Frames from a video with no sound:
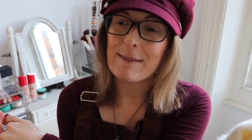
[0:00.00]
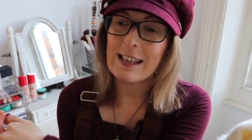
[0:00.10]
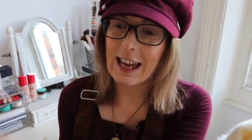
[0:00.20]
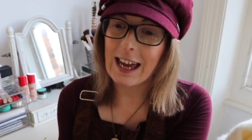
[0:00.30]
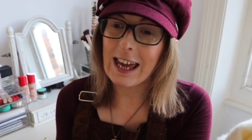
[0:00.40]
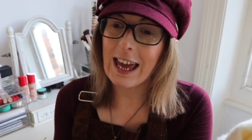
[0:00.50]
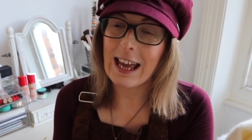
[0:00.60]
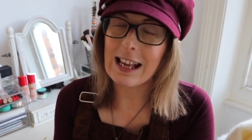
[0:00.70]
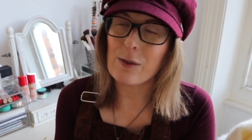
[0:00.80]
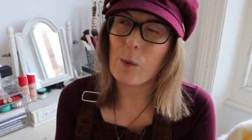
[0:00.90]
Today
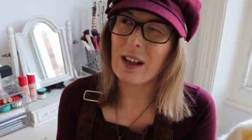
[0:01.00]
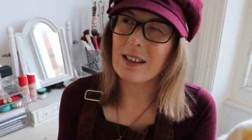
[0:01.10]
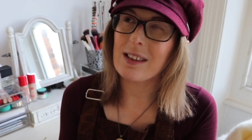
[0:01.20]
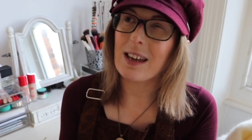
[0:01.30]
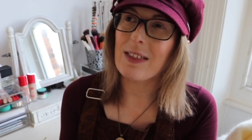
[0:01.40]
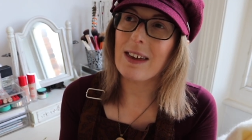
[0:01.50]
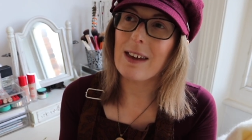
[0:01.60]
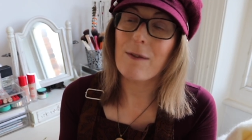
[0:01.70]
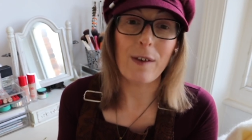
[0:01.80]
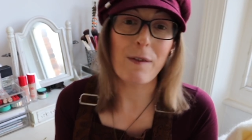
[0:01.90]
is Wednesday
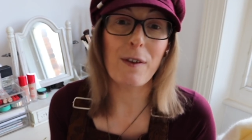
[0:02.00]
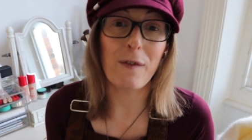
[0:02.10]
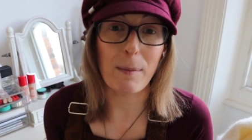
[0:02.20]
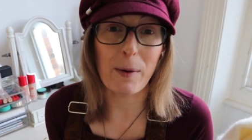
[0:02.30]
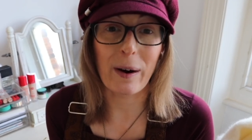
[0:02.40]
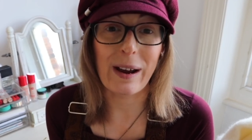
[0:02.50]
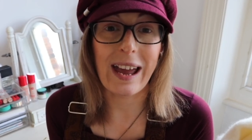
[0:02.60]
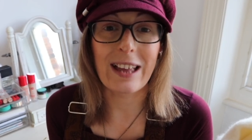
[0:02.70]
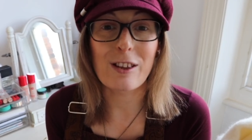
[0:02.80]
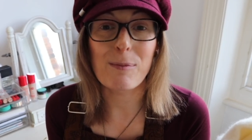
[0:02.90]
the 5th of
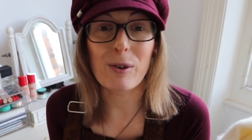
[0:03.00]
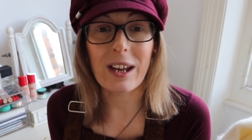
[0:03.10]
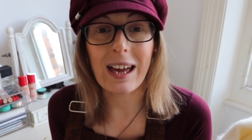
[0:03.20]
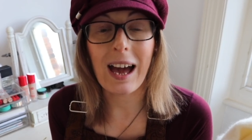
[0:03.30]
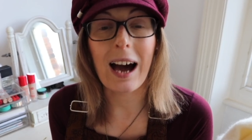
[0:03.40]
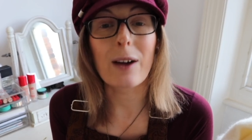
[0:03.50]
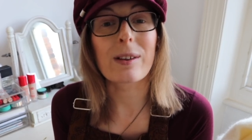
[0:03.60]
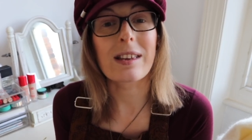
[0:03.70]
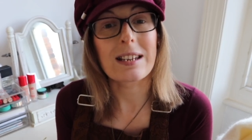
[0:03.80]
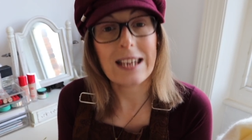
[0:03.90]
February, and this morning I
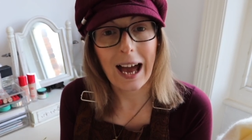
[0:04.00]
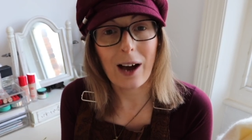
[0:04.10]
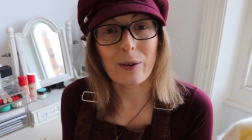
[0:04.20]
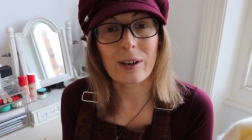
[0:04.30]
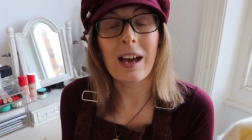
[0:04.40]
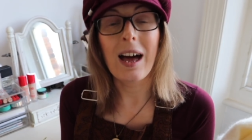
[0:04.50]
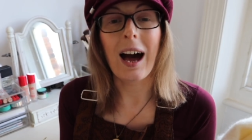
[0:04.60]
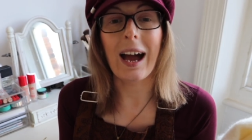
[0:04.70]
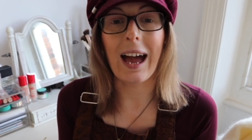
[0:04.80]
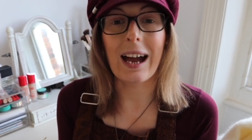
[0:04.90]
was in town.
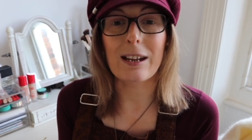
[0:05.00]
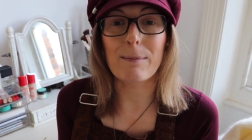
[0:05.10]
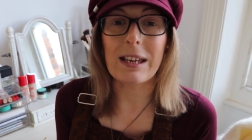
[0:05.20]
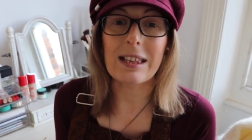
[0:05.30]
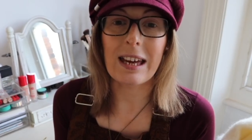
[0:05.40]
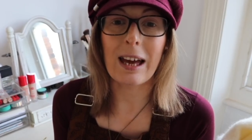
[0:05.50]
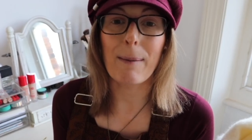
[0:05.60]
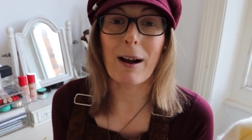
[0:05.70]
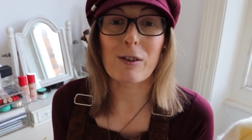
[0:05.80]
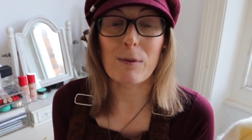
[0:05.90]
I had a meeting
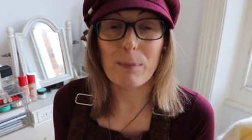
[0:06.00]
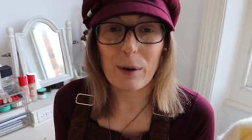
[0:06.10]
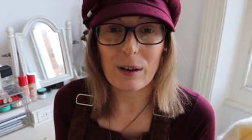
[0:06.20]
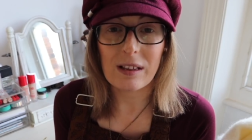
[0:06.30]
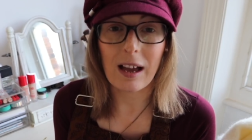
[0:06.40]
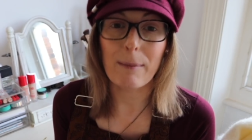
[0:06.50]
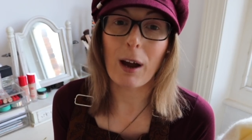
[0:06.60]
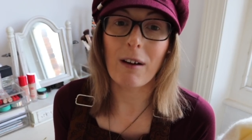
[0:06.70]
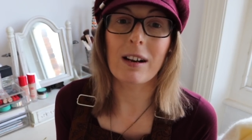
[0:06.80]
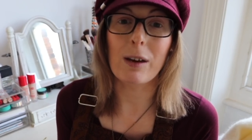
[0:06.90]
about some books that I'm
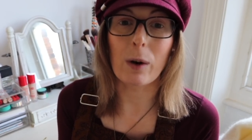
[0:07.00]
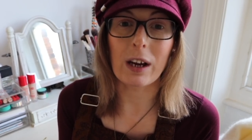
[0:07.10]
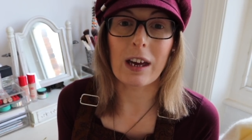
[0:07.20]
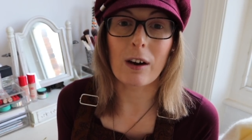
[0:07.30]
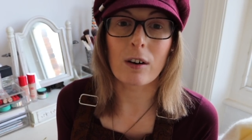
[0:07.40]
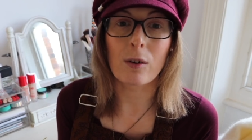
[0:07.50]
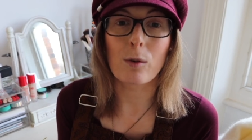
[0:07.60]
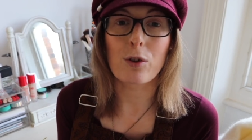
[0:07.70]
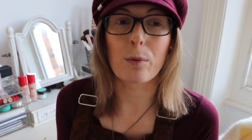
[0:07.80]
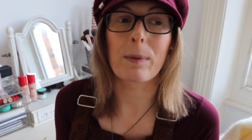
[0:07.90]
currently working
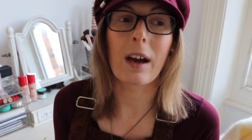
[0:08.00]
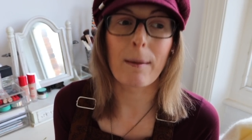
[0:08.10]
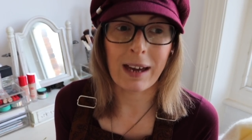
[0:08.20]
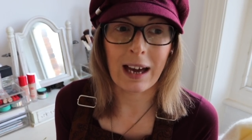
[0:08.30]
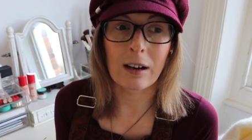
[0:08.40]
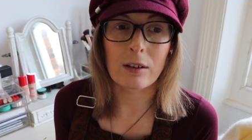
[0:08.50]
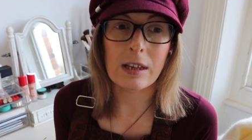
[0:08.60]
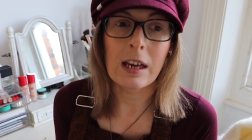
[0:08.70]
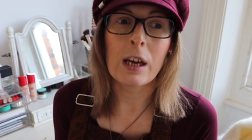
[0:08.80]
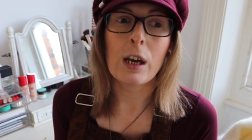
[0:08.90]
on, which will be coming out